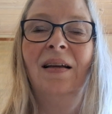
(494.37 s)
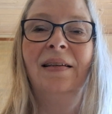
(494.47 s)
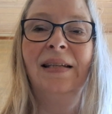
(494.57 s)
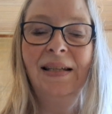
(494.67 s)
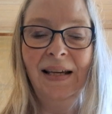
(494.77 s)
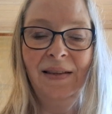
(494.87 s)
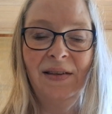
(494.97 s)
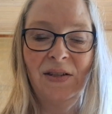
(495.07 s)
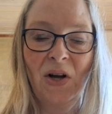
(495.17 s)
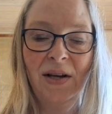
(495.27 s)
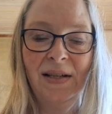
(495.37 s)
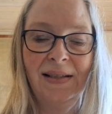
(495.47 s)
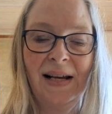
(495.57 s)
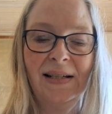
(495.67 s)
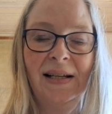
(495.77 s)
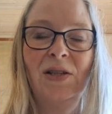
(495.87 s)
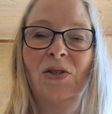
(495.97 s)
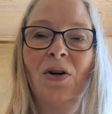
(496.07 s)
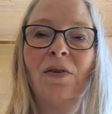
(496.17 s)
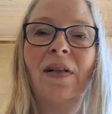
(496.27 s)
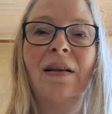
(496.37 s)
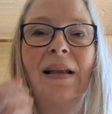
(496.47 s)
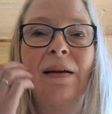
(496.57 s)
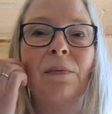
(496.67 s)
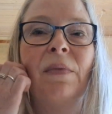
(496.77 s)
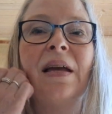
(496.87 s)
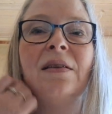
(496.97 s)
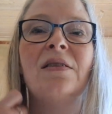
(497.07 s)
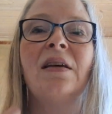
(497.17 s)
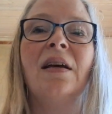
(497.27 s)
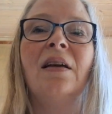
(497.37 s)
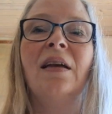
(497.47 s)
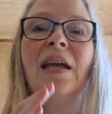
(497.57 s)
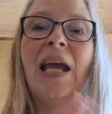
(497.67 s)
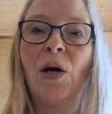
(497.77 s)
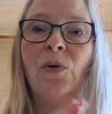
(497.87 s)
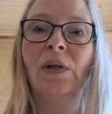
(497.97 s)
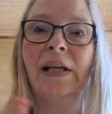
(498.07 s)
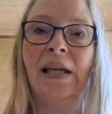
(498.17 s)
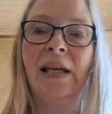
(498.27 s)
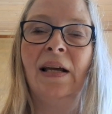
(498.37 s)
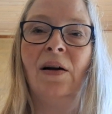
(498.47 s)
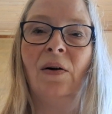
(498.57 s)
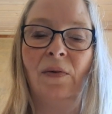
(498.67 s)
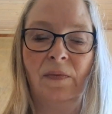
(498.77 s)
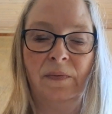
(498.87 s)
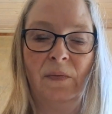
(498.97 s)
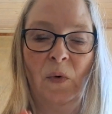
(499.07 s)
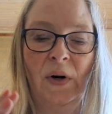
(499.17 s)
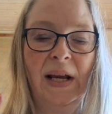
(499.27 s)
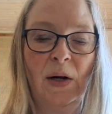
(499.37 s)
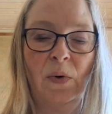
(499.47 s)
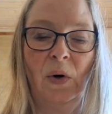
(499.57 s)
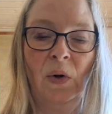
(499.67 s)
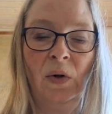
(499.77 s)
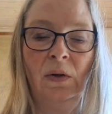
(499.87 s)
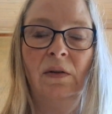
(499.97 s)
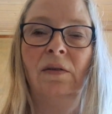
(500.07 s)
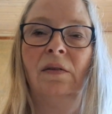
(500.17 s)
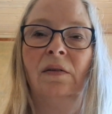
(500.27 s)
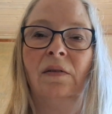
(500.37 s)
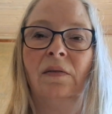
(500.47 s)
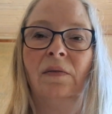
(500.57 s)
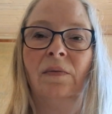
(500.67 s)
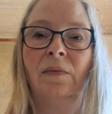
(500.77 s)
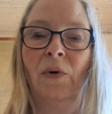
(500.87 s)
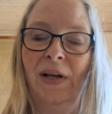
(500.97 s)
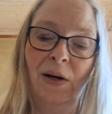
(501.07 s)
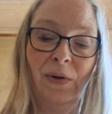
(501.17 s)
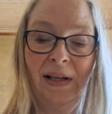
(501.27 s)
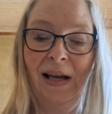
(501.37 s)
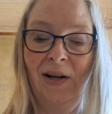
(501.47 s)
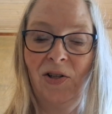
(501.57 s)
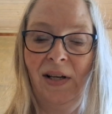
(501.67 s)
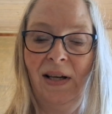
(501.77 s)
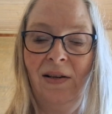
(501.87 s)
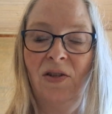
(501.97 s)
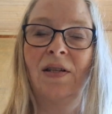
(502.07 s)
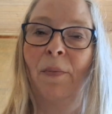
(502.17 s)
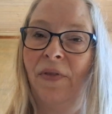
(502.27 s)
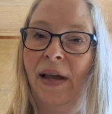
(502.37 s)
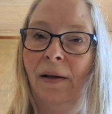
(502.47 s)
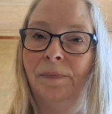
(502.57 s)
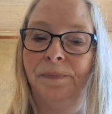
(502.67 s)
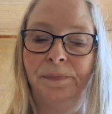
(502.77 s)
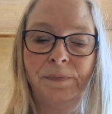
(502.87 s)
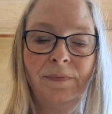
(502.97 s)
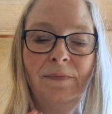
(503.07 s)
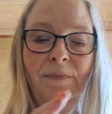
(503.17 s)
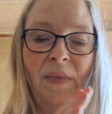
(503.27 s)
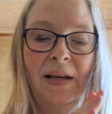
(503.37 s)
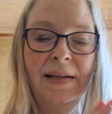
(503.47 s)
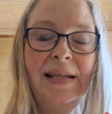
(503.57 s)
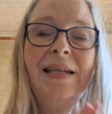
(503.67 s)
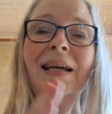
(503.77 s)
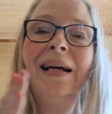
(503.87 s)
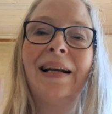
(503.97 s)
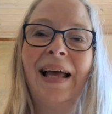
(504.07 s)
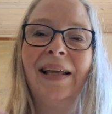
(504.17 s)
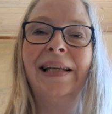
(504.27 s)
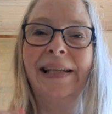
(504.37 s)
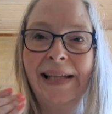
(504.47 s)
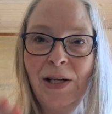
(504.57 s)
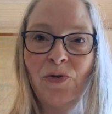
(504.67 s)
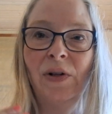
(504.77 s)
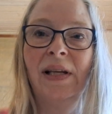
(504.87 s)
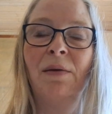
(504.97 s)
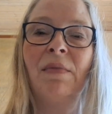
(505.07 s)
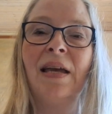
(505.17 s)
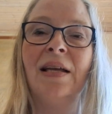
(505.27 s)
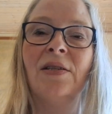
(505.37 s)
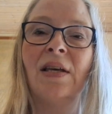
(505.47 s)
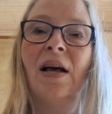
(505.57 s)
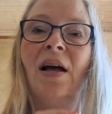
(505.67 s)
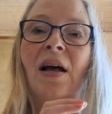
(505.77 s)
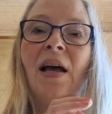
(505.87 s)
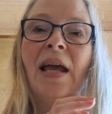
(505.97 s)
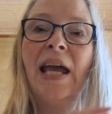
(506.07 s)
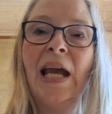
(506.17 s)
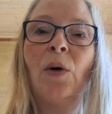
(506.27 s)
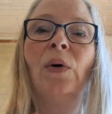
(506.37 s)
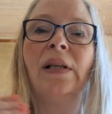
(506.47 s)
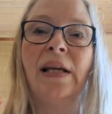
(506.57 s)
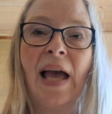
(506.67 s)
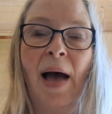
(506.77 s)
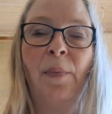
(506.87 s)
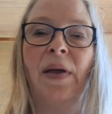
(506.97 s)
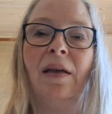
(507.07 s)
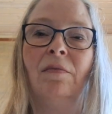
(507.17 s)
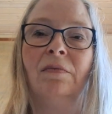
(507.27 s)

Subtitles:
Lige in this context, actually, it sort of like means equally or equal, or equally actually, something. Ligeglad literally means equally happy.